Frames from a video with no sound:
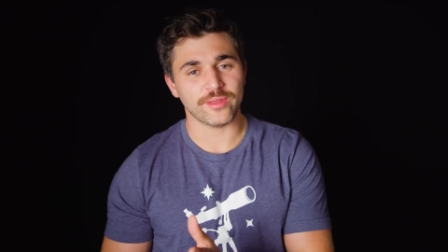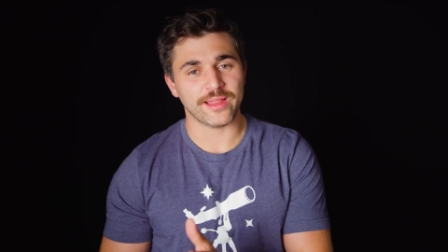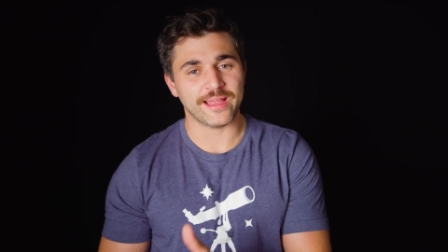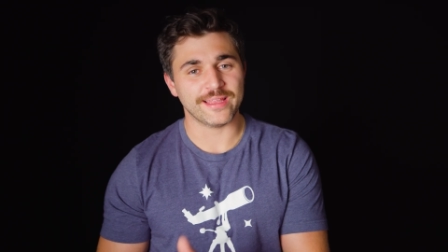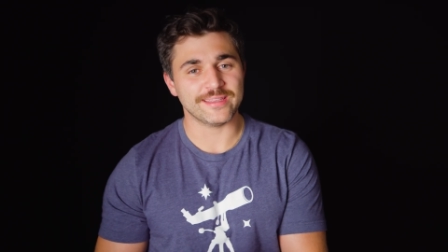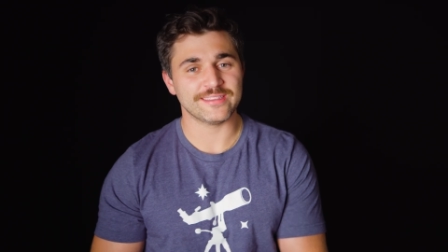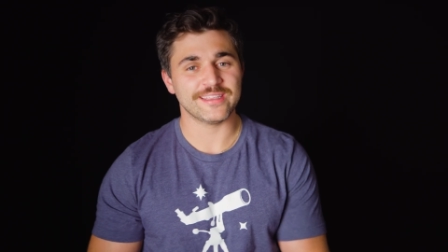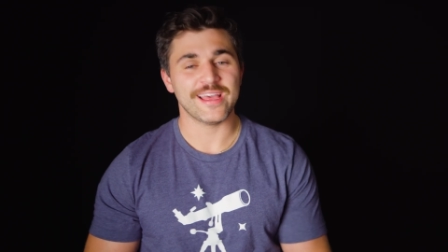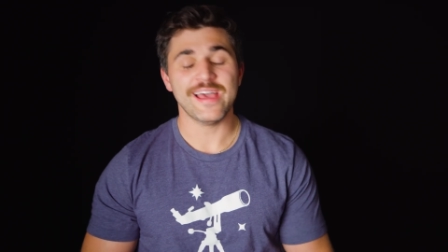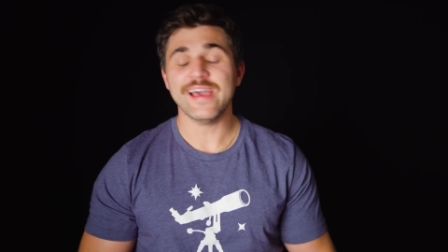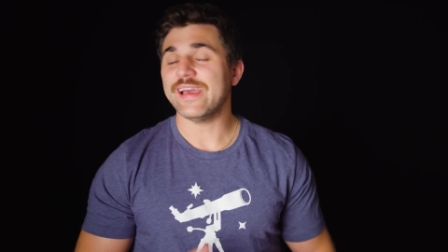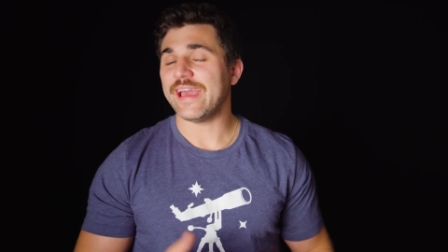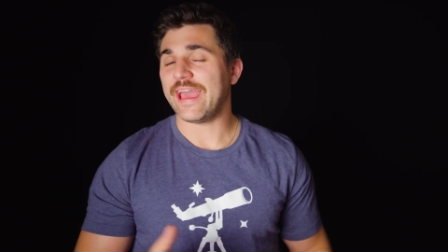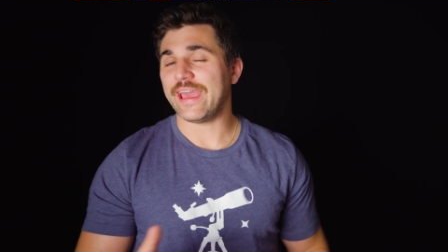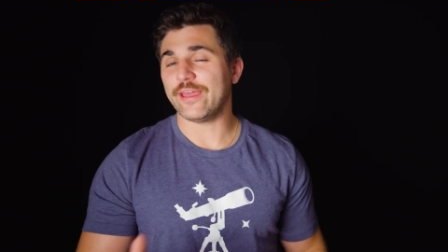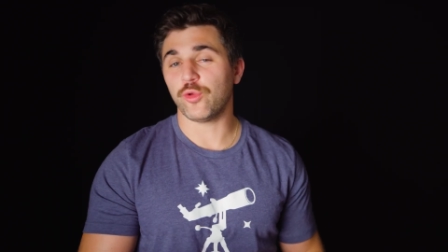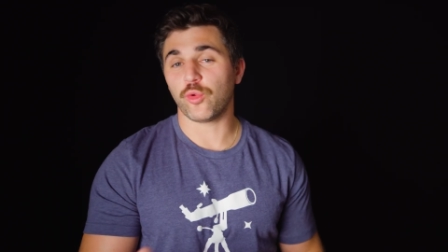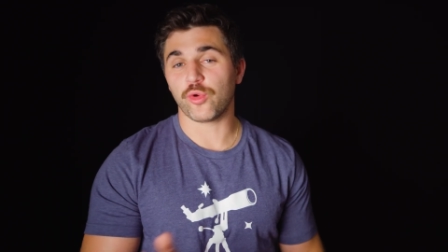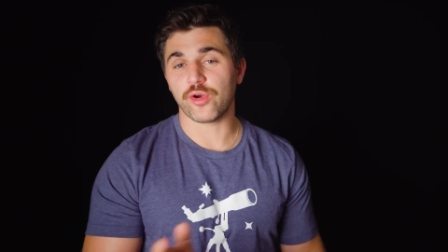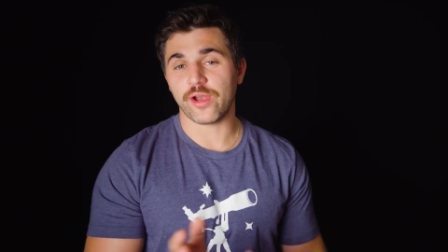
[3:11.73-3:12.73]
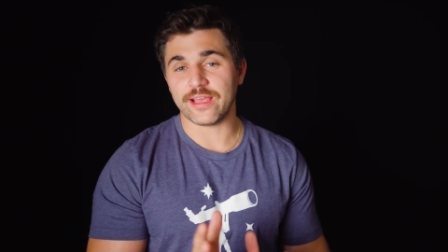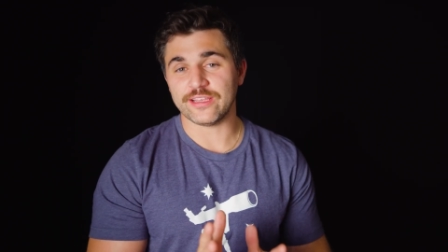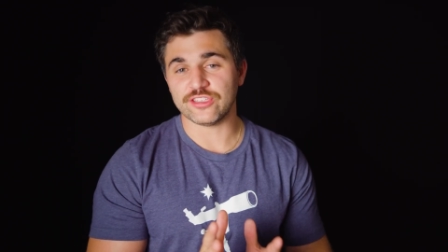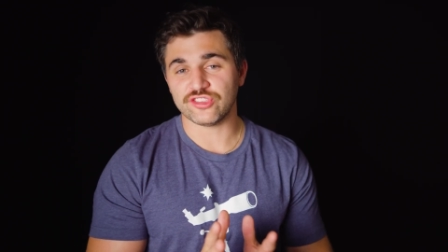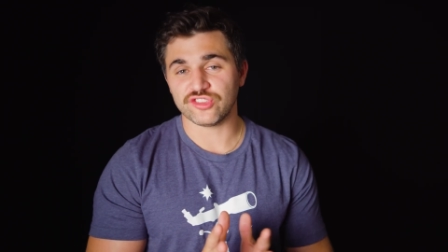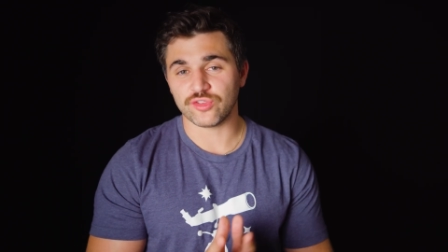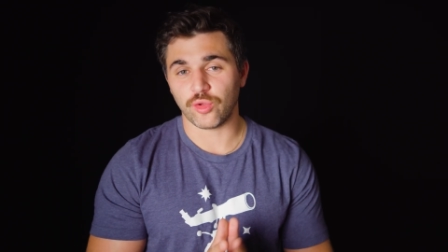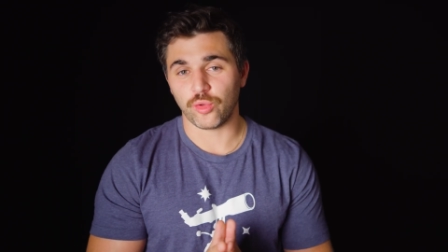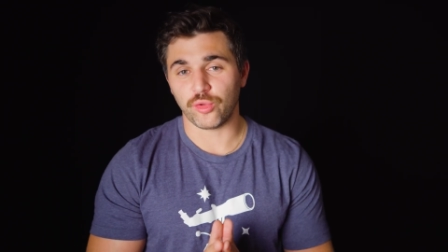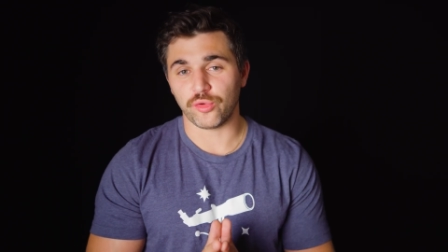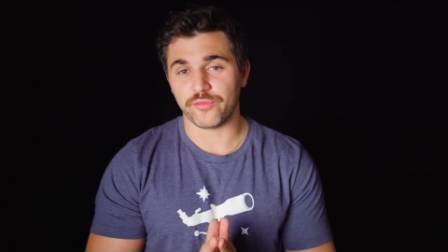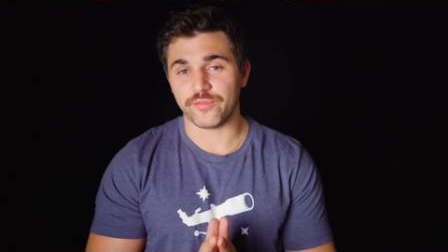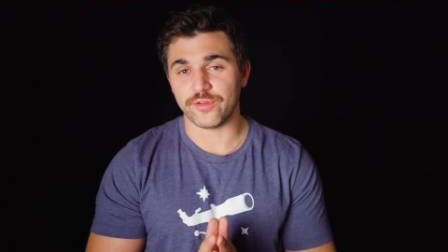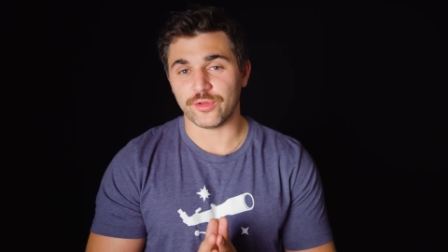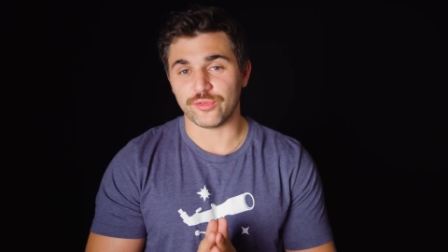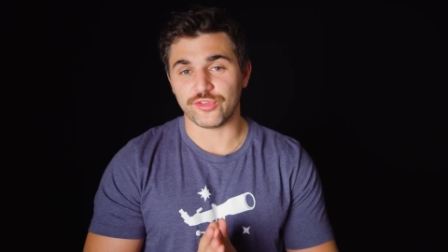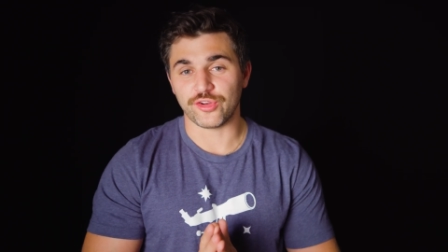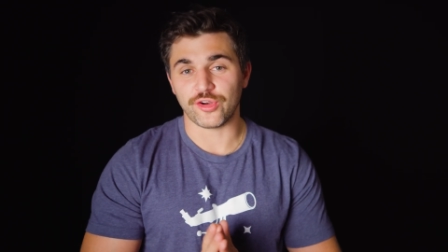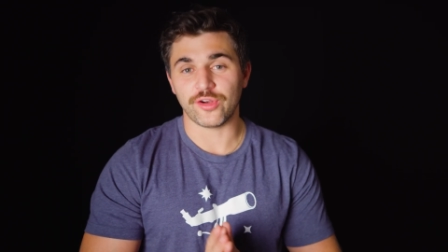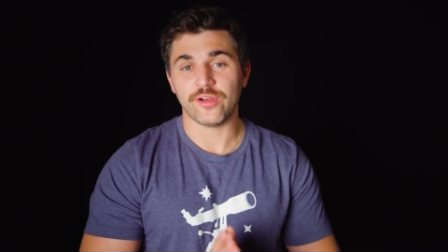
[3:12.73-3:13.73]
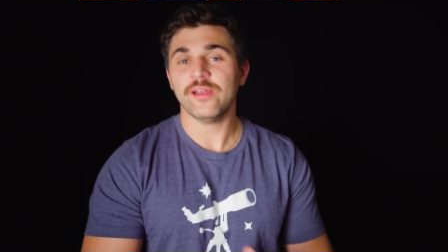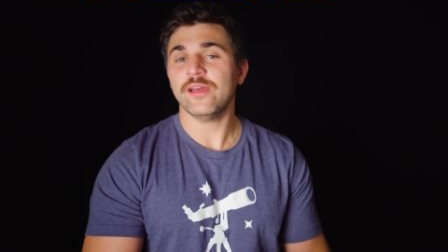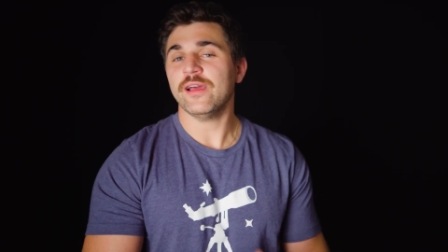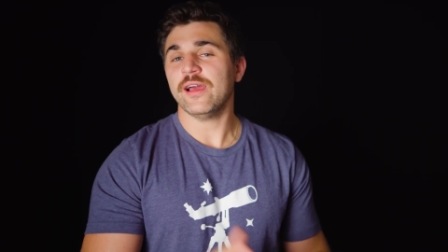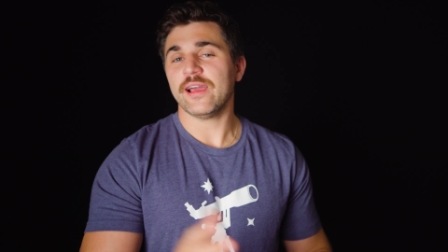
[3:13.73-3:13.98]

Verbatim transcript: lens and or a solar filter,